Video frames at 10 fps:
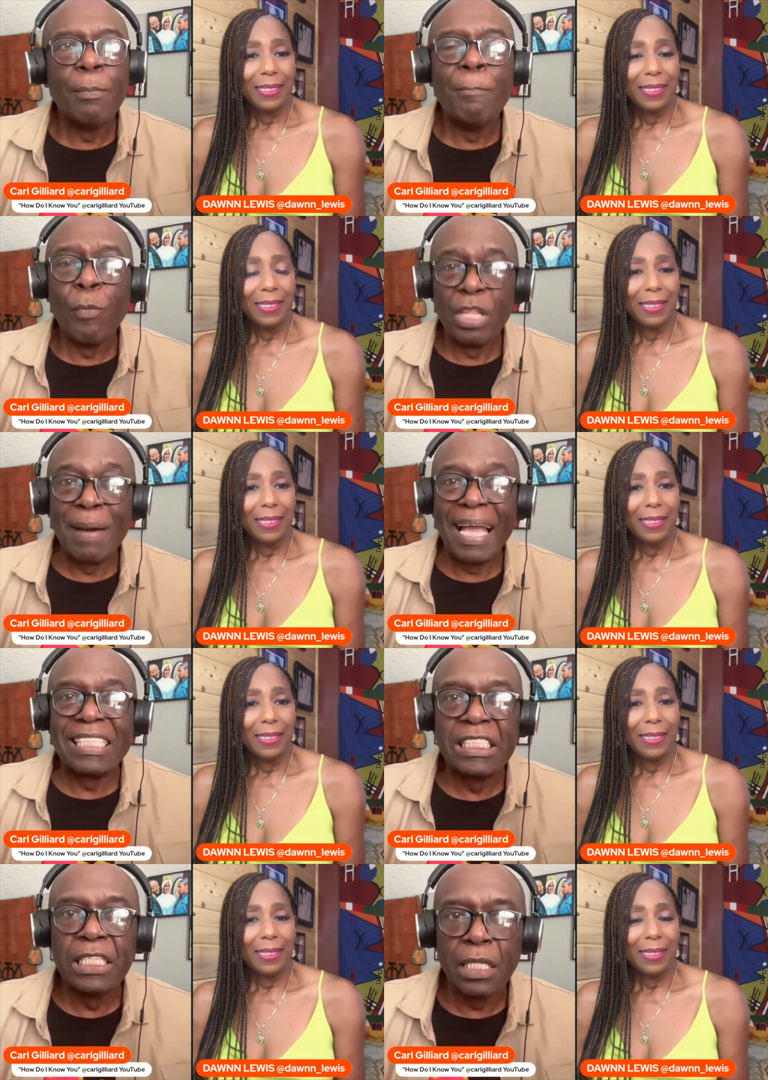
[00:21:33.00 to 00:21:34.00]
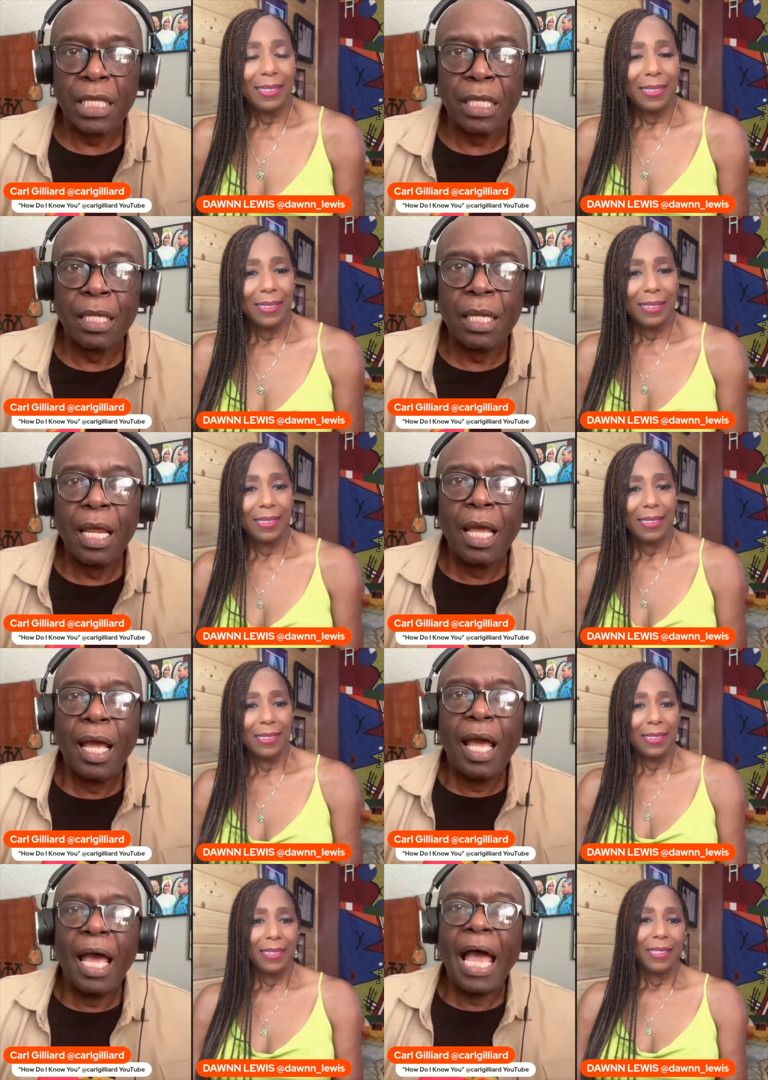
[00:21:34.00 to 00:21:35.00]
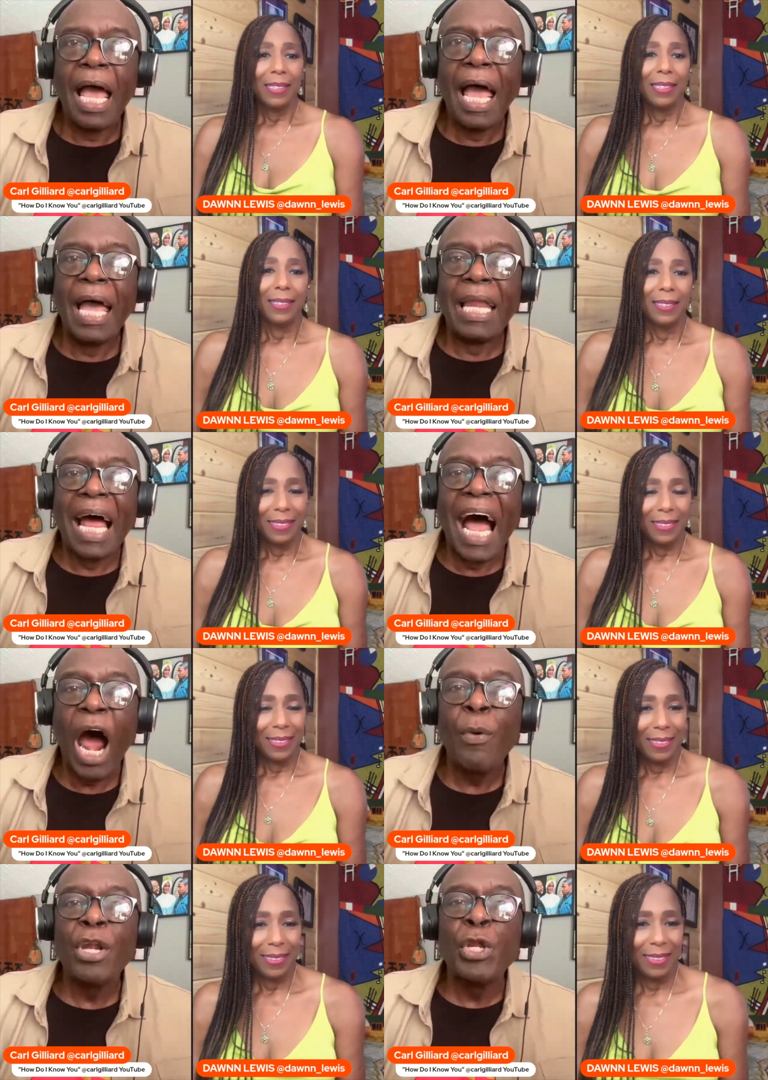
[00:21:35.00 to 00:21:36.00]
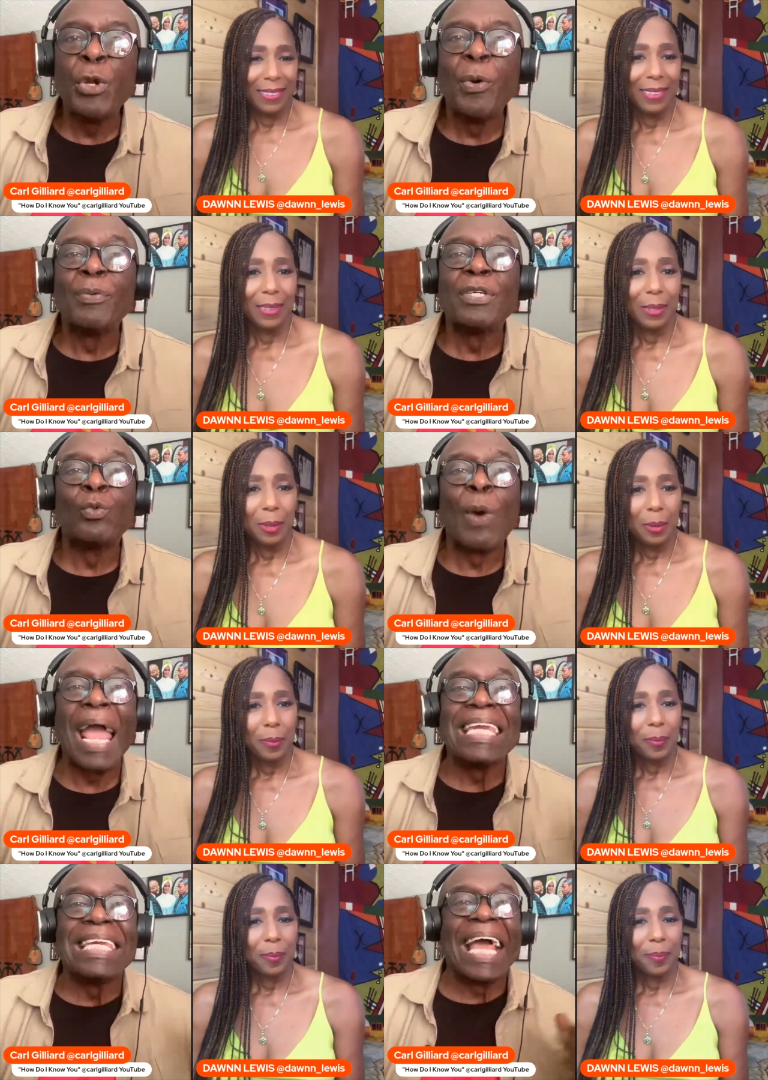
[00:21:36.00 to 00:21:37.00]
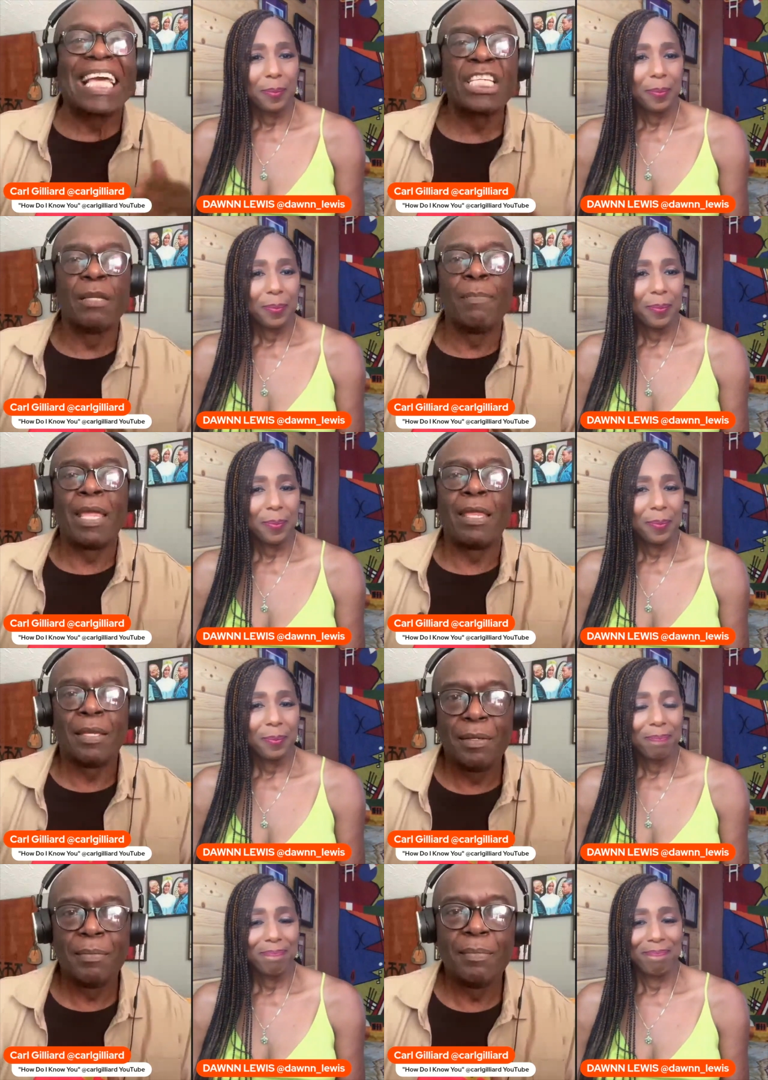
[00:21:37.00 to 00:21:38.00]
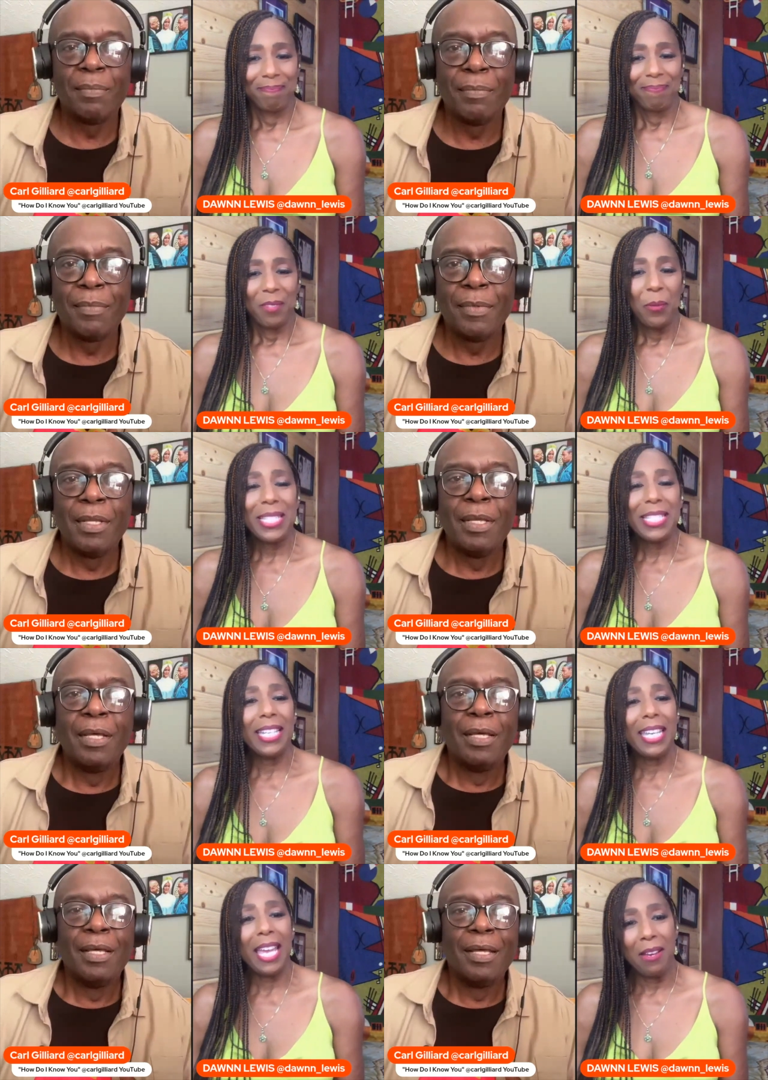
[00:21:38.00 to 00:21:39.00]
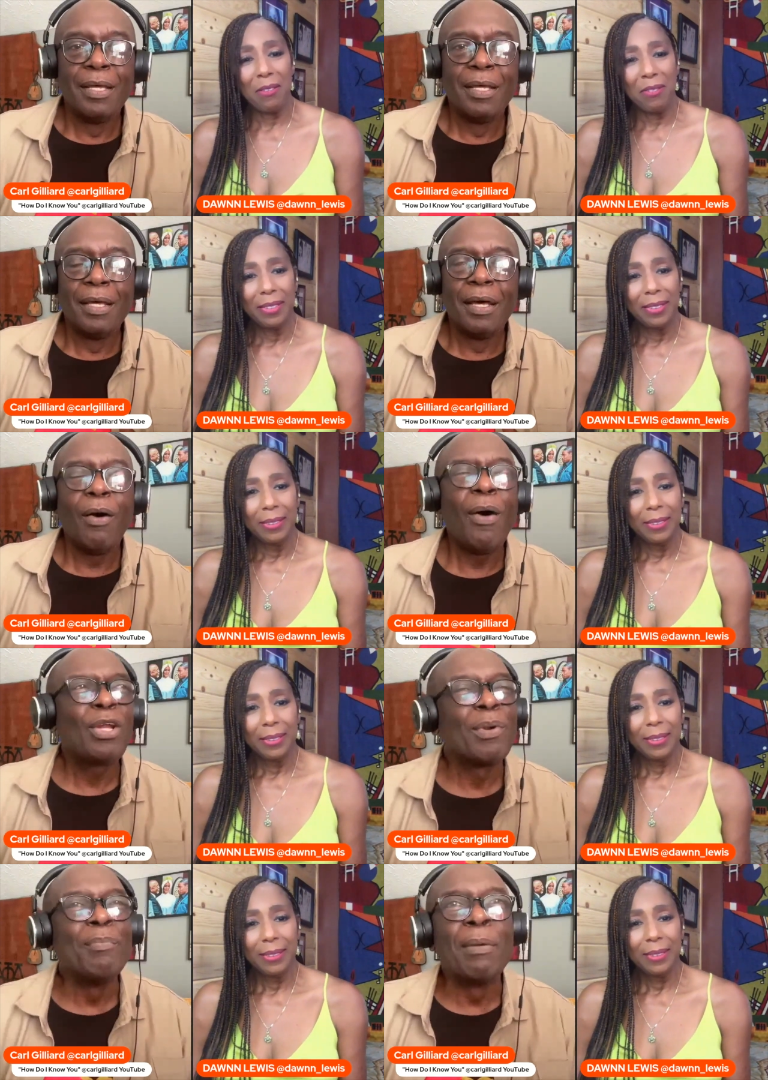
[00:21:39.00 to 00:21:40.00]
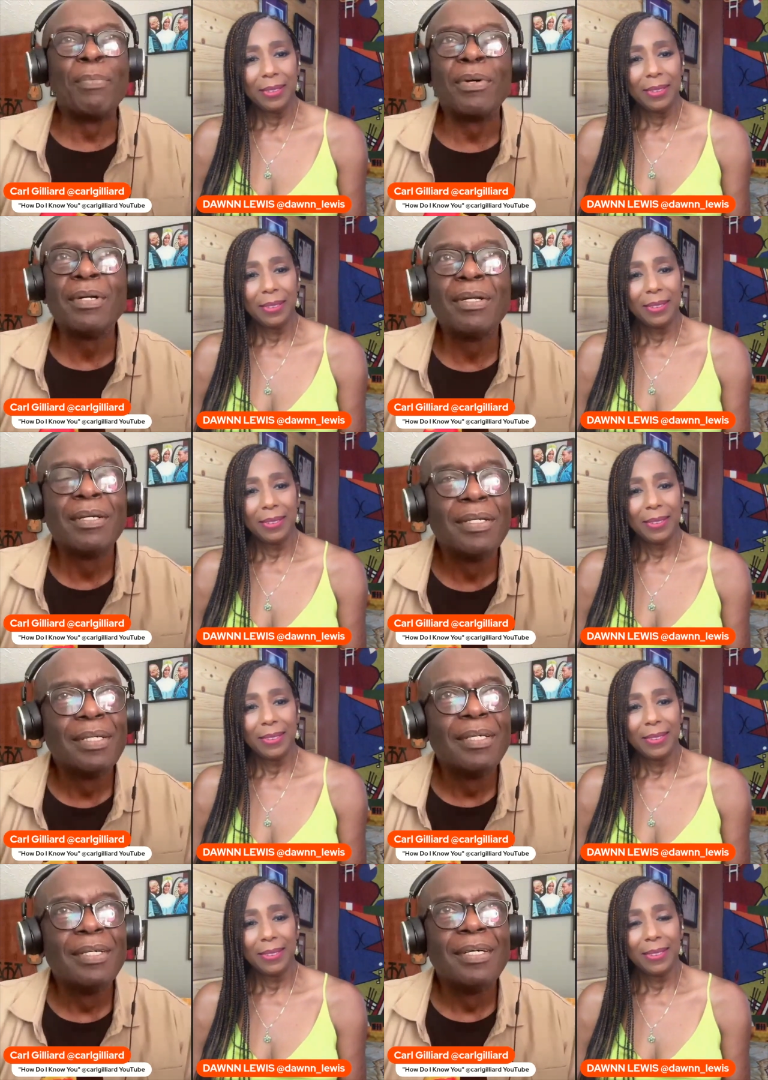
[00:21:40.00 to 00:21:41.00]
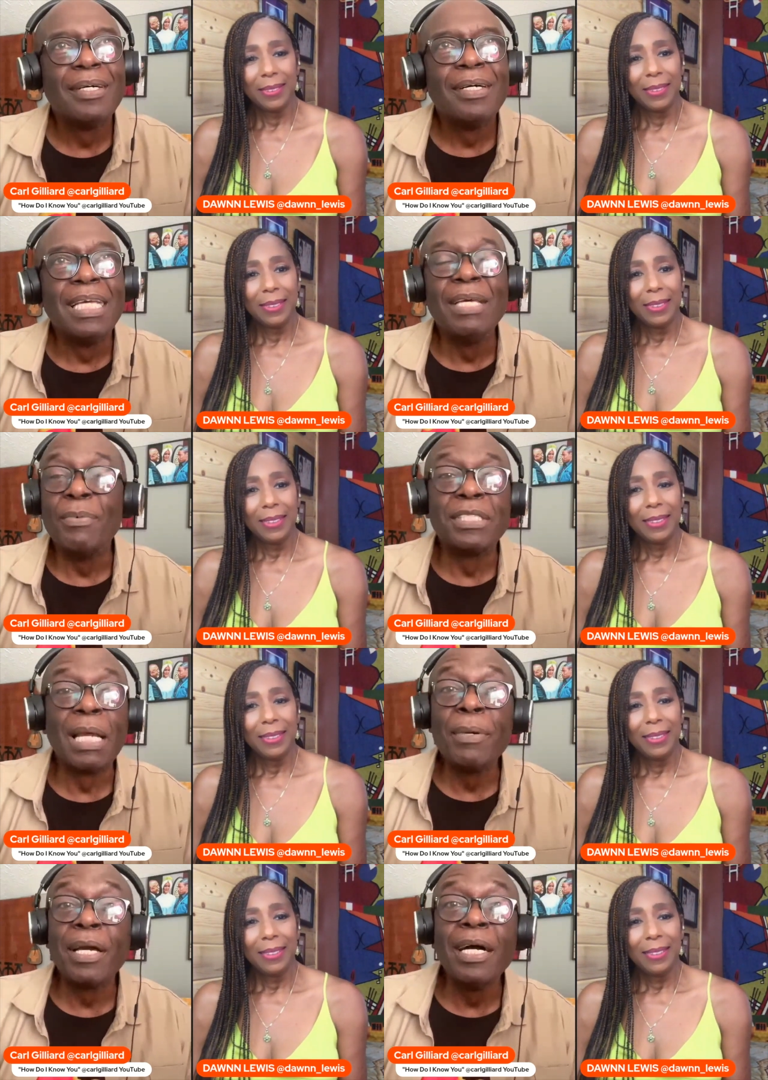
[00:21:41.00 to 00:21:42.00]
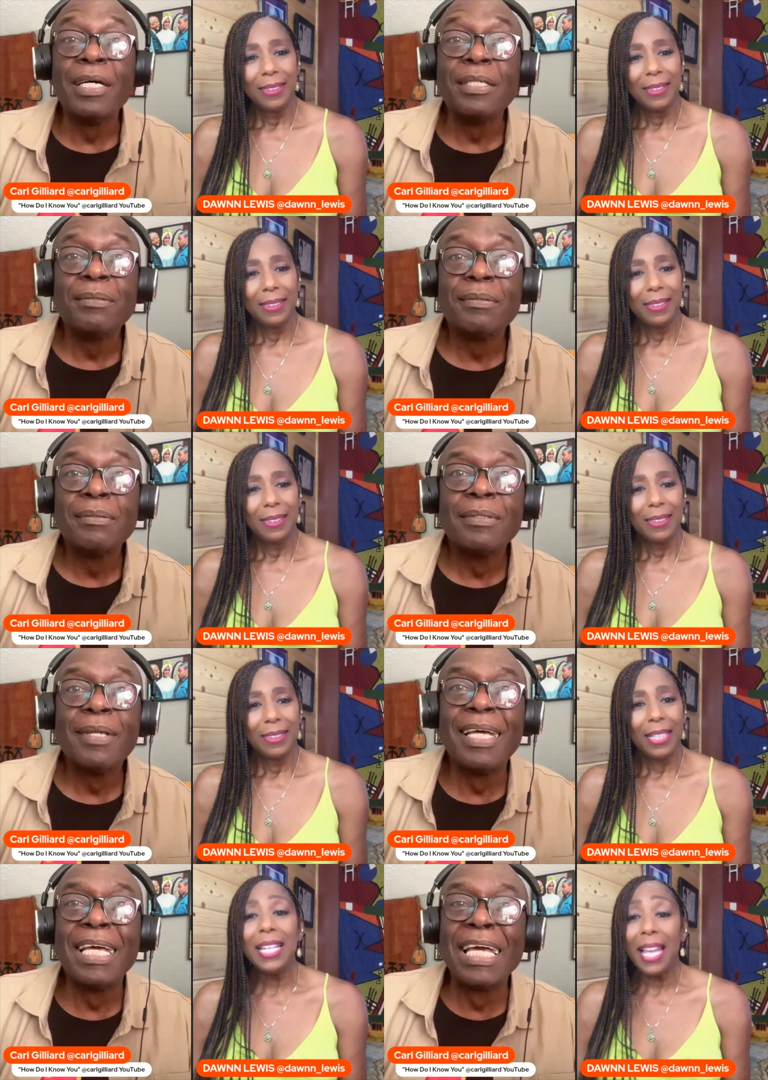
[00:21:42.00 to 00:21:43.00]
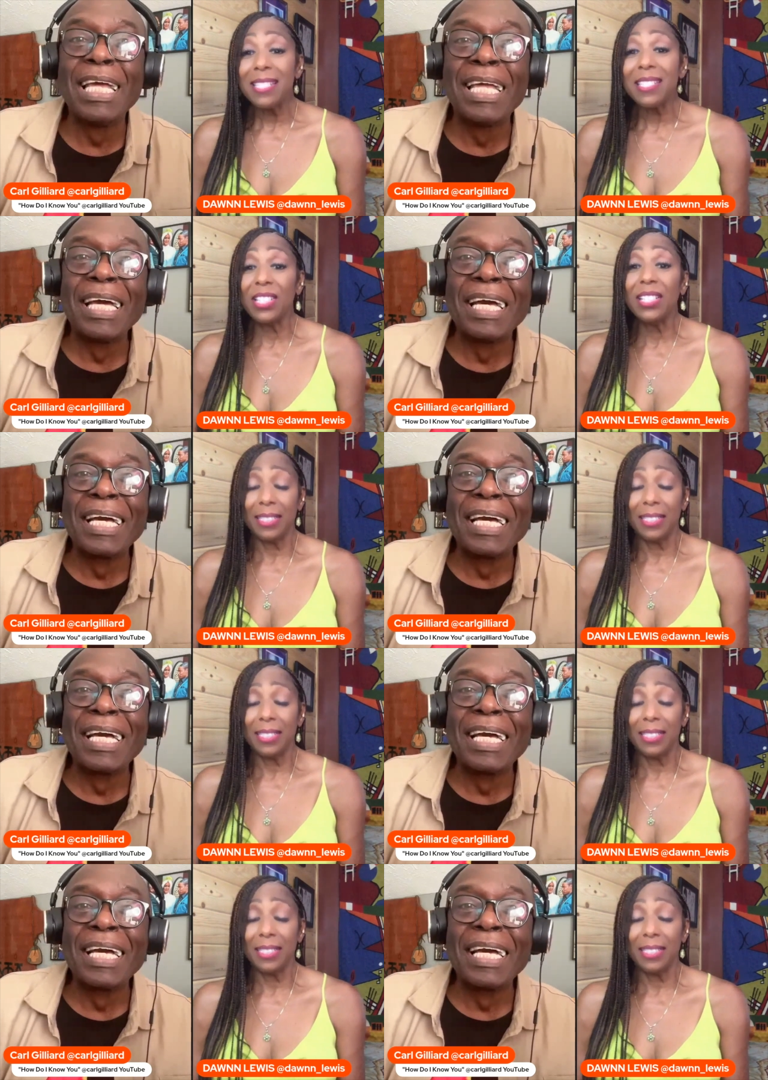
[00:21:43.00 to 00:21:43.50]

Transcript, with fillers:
Speaker 1: with my chili, and Howard Hewitt was right next to me.
Speaker 2: What did he have?
Speaker 1: Oh, I don't remember. He was something good.
Speaker 2: He likes to cook.